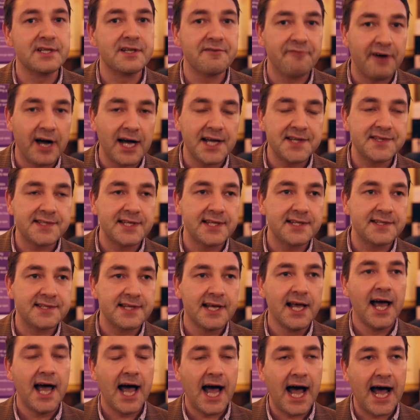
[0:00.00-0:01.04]
and devices
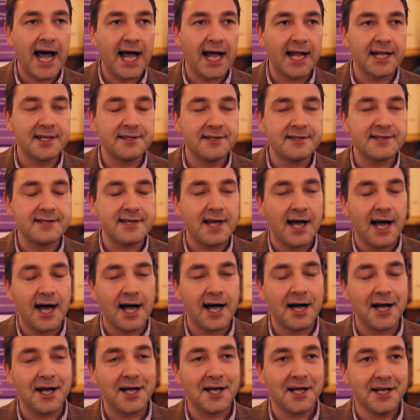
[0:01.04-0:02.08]
and
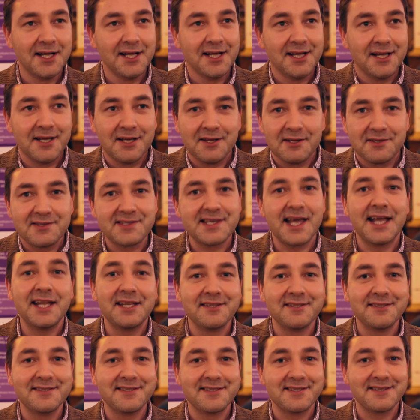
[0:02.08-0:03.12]
uh,
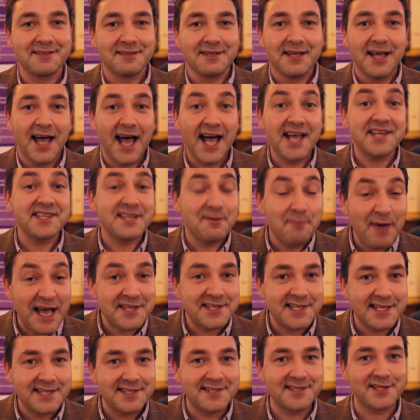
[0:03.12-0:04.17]
send
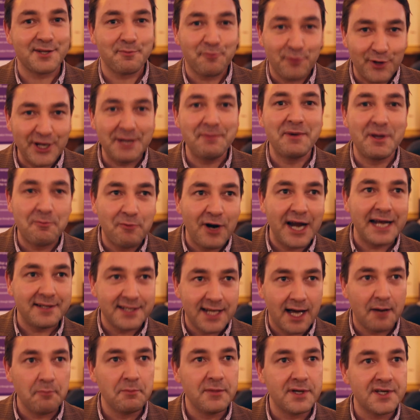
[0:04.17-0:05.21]
SMSs to premium
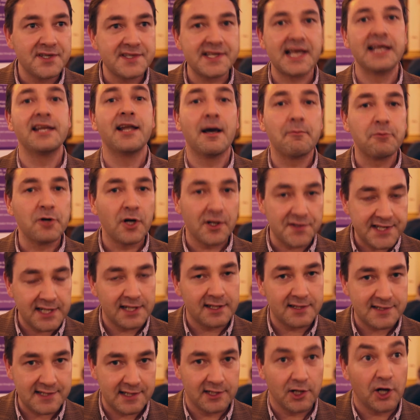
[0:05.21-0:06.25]
rate numbers end up
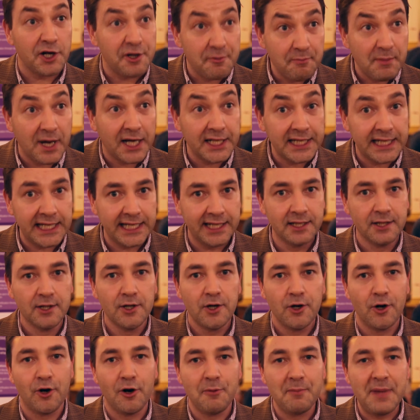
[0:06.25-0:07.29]
costing us a lot of money,
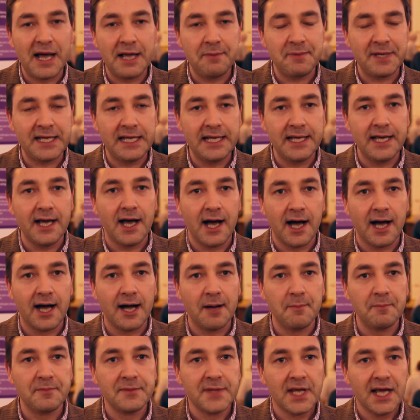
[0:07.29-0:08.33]
or maybe
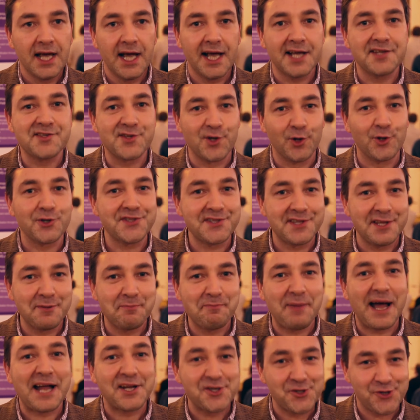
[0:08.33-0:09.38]
um, exhaust the
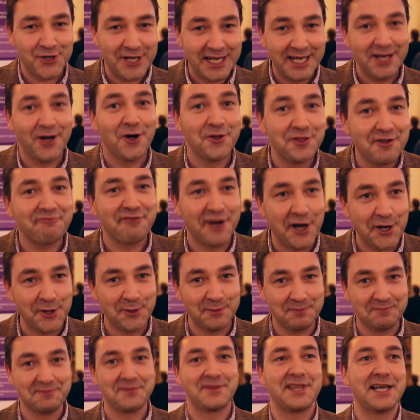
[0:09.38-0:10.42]
battery on the
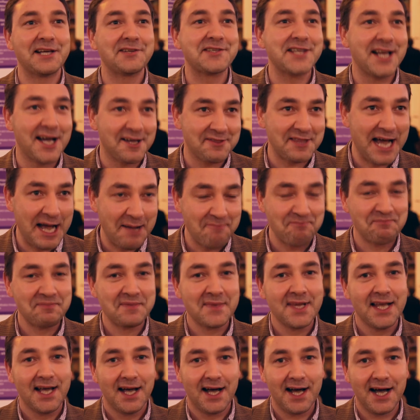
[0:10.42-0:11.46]
phone, things like that.
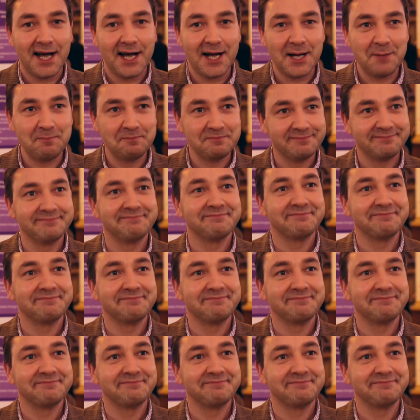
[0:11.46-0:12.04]
Um,